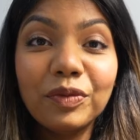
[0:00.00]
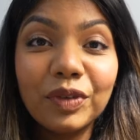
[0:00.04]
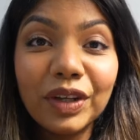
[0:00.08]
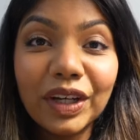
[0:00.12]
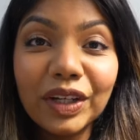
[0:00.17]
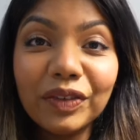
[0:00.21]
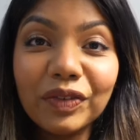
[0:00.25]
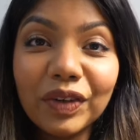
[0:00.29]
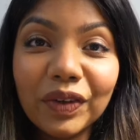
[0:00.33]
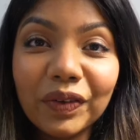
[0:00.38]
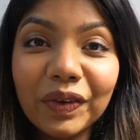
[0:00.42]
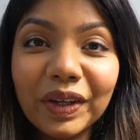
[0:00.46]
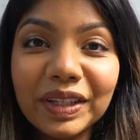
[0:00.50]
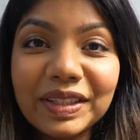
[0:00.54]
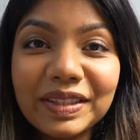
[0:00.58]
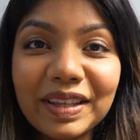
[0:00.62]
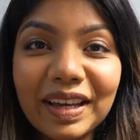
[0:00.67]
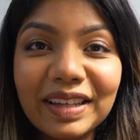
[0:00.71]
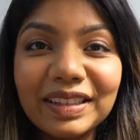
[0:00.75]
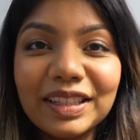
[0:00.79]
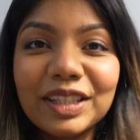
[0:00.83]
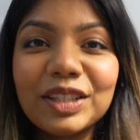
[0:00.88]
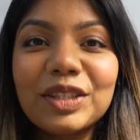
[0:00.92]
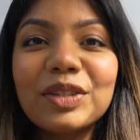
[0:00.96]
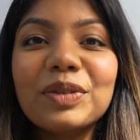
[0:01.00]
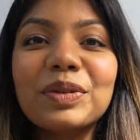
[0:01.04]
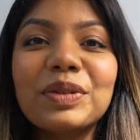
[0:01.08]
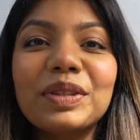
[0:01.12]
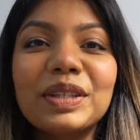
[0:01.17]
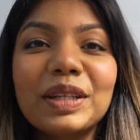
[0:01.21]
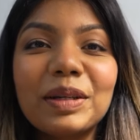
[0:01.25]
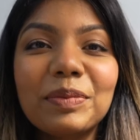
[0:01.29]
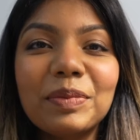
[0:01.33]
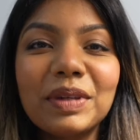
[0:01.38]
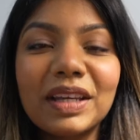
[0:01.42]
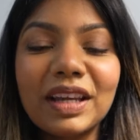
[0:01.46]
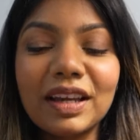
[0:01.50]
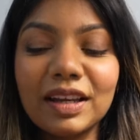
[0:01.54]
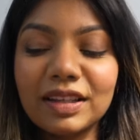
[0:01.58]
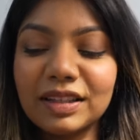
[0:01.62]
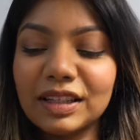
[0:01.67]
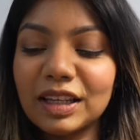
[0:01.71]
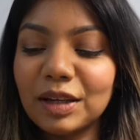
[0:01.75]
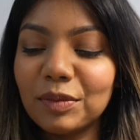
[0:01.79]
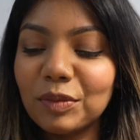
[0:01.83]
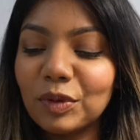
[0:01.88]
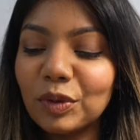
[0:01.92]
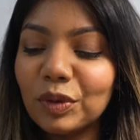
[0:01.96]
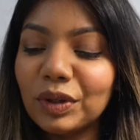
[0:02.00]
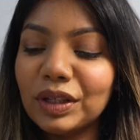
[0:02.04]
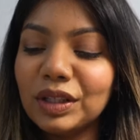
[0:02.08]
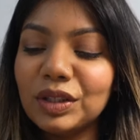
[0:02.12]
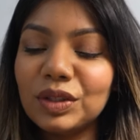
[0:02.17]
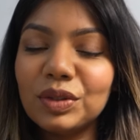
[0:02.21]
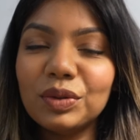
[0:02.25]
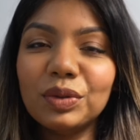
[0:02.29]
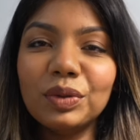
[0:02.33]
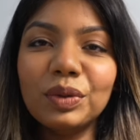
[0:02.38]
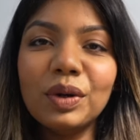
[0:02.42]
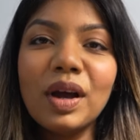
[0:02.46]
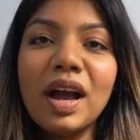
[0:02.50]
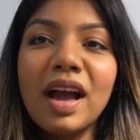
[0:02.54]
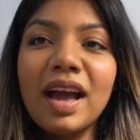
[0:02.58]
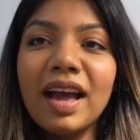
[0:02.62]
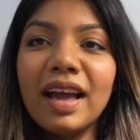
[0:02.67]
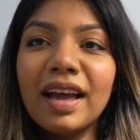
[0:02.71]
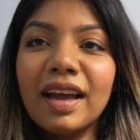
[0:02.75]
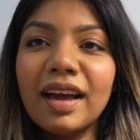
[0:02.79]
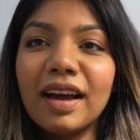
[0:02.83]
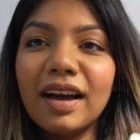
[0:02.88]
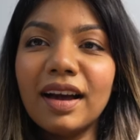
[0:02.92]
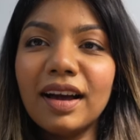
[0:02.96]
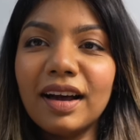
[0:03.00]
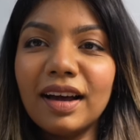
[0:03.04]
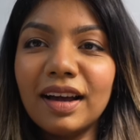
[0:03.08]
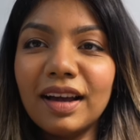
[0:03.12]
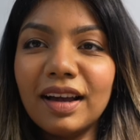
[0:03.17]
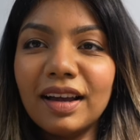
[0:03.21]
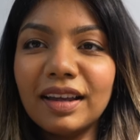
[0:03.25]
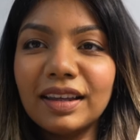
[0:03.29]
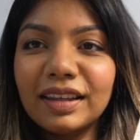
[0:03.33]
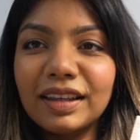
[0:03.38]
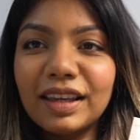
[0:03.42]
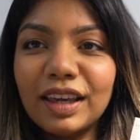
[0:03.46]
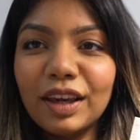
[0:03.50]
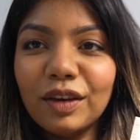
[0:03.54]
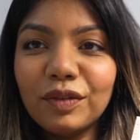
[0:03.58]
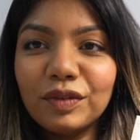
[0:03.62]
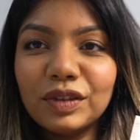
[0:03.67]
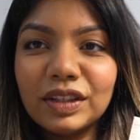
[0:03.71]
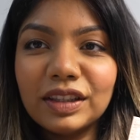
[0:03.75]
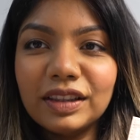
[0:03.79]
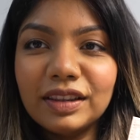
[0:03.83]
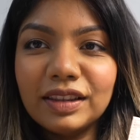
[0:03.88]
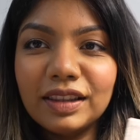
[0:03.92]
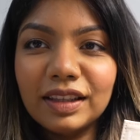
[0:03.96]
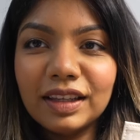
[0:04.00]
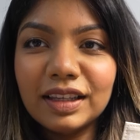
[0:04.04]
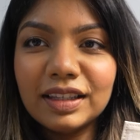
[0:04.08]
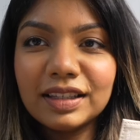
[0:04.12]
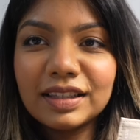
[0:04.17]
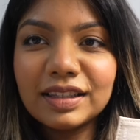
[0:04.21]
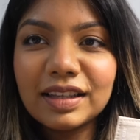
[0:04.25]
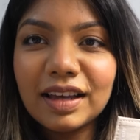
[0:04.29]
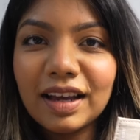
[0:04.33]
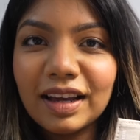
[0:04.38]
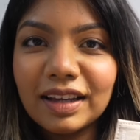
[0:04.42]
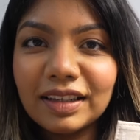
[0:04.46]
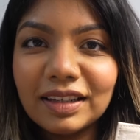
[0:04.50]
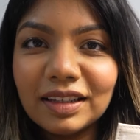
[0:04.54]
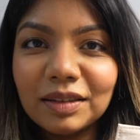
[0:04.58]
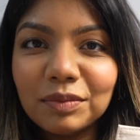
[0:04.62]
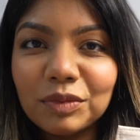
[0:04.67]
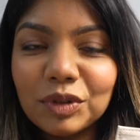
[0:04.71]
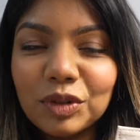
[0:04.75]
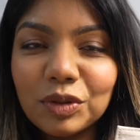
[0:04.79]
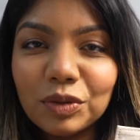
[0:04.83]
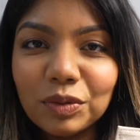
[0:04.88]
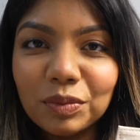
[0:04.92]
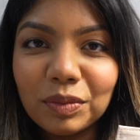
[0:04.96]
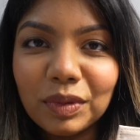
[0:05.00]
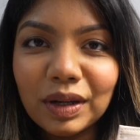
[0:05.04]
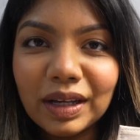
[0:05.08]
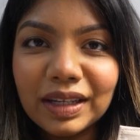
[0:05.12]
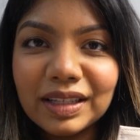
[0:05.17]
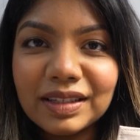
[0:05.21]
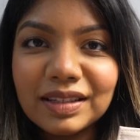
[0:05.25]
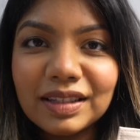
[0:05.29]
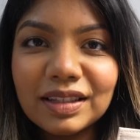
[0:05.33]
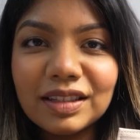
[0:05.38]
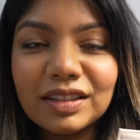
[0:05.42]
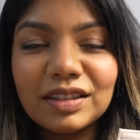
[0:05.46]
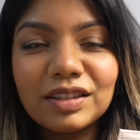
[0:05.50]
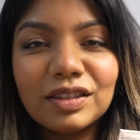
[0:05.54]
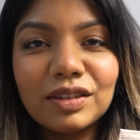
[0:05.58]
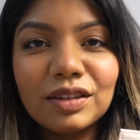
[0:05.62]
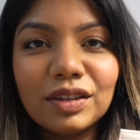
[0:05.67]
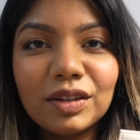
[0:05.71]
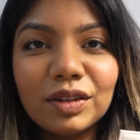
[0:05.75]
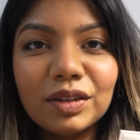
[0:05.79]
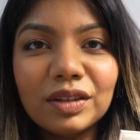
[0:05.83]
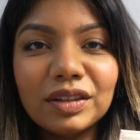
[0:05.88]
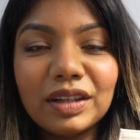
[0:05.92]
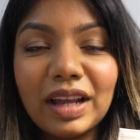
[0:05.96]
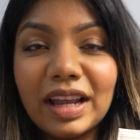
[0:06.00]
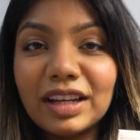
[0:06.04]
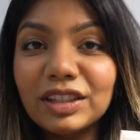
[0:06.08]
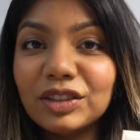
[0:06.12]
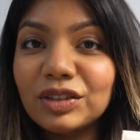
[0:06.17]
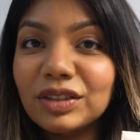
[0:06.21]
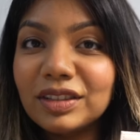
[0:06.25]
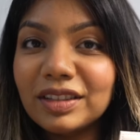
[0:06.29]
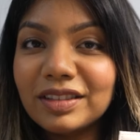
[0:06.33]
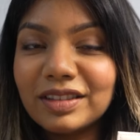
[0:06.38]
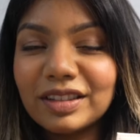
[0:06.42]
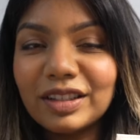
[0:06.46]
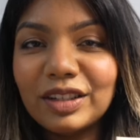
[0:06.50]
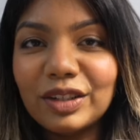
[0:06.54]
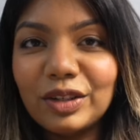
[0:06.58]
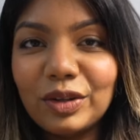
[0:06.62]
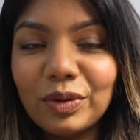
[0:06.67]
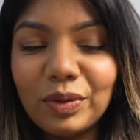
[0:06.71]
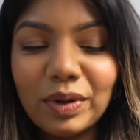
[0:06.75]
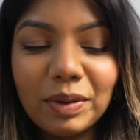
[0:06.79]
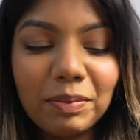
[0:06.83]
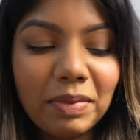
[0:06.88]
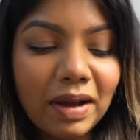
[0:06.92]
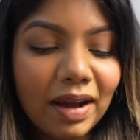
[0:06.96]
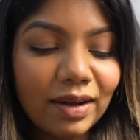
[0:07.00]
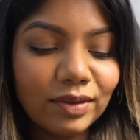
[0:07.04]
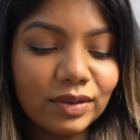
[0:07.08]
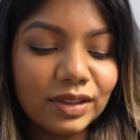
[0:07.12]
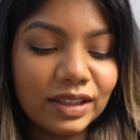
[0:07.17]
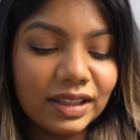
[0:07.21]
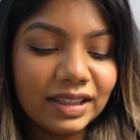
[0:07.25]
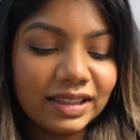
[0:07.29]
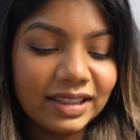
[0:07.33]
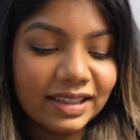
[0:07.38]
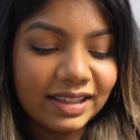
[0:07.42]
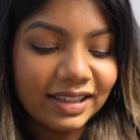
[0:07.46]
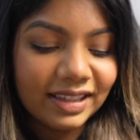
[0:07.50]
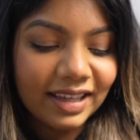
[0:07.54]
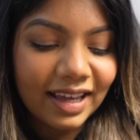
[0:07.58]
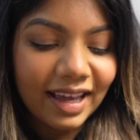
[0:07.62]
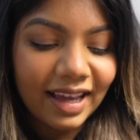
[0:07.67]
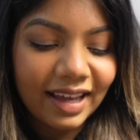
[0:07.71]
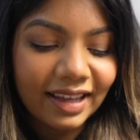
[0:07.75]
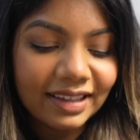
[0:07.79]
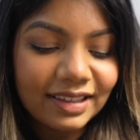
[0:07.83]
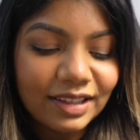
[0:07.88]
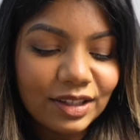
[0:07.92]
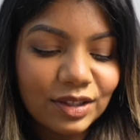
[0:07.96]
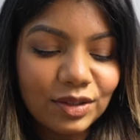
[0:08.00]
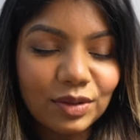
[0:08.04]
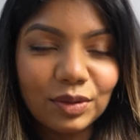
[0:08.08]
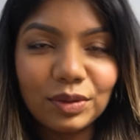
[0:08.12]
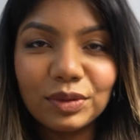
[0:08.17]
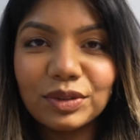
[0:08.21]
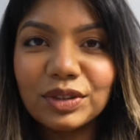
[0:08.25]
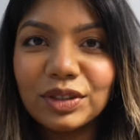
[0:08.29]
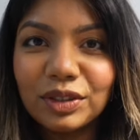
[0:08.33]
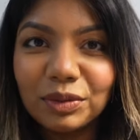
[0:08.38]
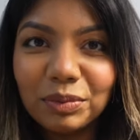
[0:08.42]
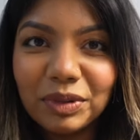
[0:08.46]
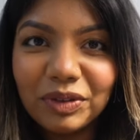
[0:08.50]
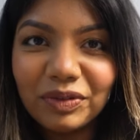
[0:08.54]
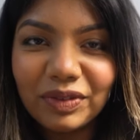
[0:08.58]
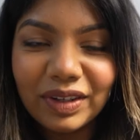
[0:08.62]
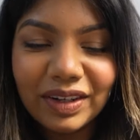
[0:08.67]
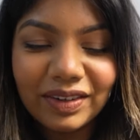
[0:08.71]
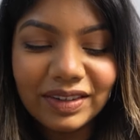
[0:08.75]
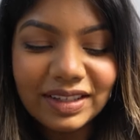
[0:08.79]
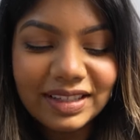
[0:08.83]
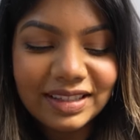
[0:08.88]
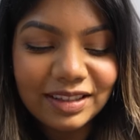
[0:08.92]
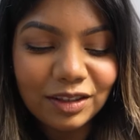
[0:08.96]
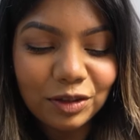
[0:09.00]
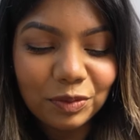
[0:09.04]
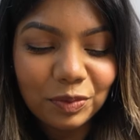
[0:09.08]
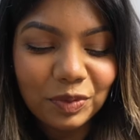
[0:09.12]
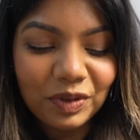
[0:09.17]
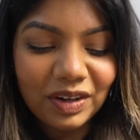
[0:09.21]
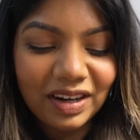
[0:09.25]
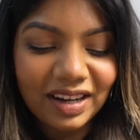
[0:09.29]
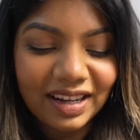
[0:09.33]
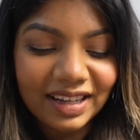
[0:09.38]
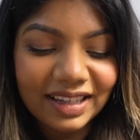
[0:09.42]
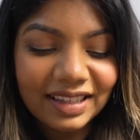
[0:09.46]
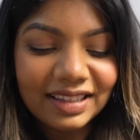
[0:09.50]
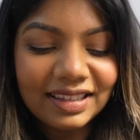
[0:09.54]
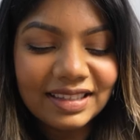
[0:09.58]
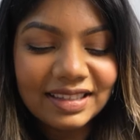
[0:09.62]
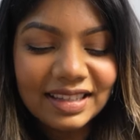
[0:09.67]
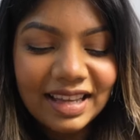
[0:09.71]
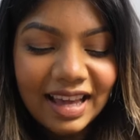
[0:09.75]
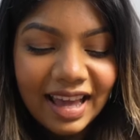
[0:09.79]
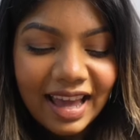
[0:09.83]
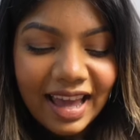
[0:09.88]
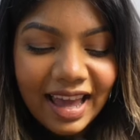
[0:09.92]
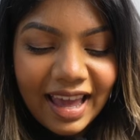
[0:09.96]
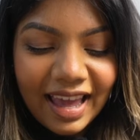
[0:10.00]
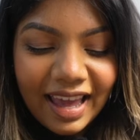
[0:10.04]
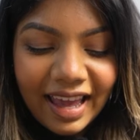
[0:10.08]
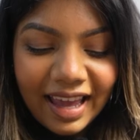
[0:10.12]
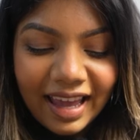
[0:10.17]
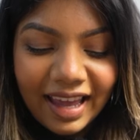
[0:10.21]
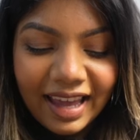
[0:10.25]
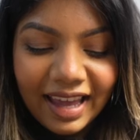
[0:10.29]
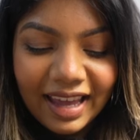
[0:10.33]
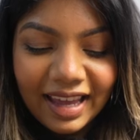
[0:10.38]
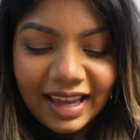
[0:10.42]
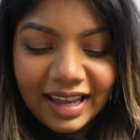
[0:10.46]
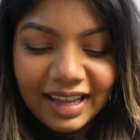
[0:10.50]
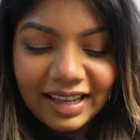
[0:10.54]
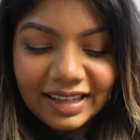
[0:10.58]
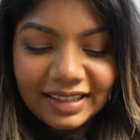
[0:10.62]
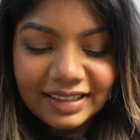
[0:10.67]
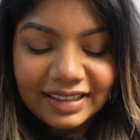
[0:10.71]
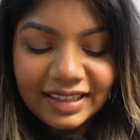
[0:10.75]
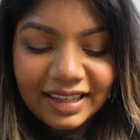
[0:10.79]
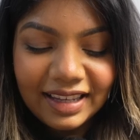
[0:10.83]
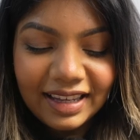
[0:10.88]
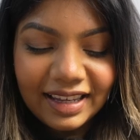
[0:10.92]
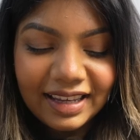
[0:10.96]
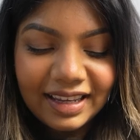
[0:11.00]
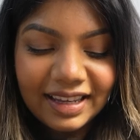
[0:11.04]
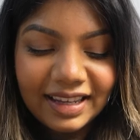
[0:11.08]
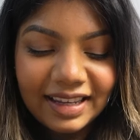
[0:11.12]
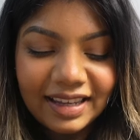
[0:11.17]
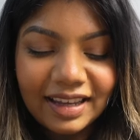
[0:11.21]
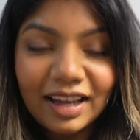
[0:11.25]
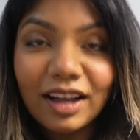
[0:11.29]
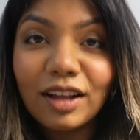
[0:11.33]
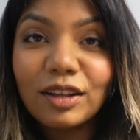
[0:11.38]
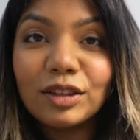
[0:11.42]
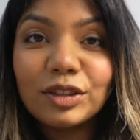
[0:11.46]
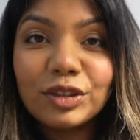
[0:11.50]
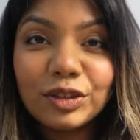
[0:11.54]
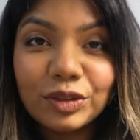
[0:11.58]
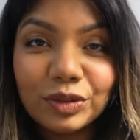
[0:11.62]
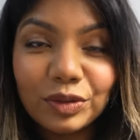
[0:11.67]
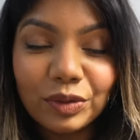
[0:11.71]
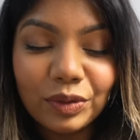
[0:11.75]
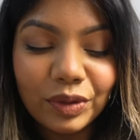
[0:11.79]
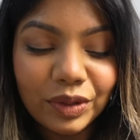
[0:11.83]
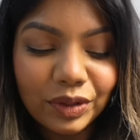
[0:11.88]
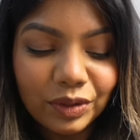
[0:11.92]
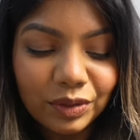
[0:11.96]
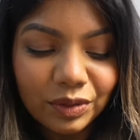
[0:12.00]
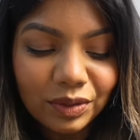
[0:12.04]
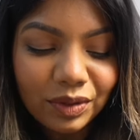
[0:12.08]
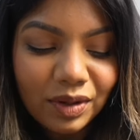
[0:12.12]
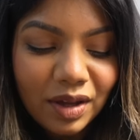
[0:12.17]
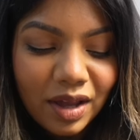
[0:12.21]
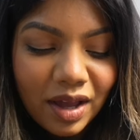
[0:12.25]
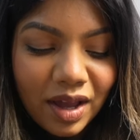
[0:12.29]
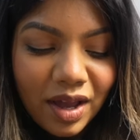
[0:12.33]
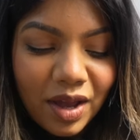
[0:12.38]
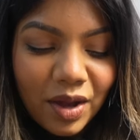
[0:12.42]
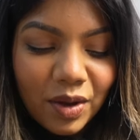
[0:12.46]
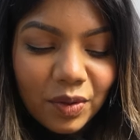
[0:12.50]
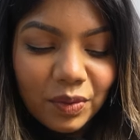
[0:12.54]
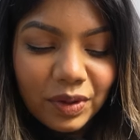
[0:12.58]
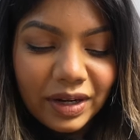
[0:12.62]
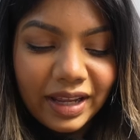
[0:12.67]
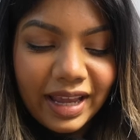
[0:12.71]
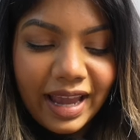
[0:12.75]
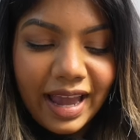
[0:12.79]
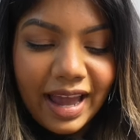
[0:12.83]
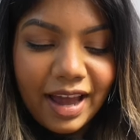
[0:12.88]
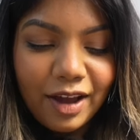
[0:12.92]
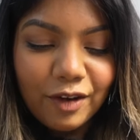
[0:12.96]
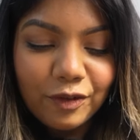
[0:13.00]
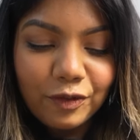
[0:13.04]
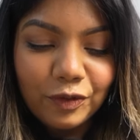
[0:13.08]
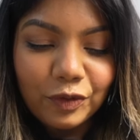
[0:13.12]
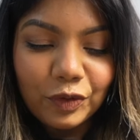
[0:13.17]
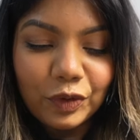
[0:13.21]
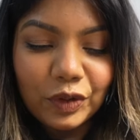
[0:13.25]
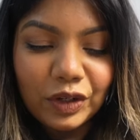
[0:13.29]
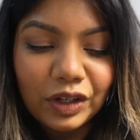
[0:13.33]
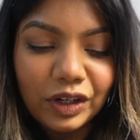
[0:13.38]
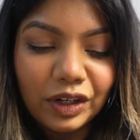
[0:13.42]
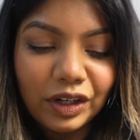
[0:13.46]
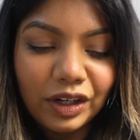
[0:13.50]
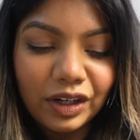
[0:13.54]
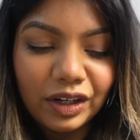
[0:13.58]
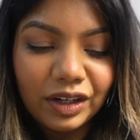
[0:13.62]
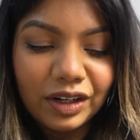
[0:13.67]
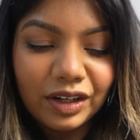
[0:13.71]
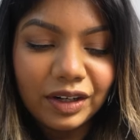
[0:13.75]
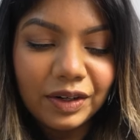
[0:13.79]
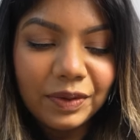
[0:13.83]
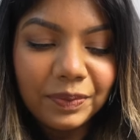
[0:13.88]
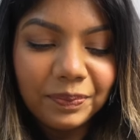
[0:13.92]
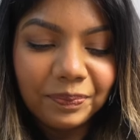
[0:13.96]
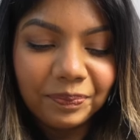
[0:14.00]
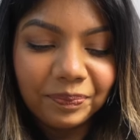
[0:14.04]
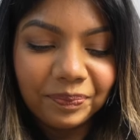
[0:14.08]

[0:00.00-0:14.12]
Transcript: very very excited today because I'm going to uh, gift this item to my sister, and she doesn't know about it yet, so she'll be very surprised. And I'll show you what I have for her.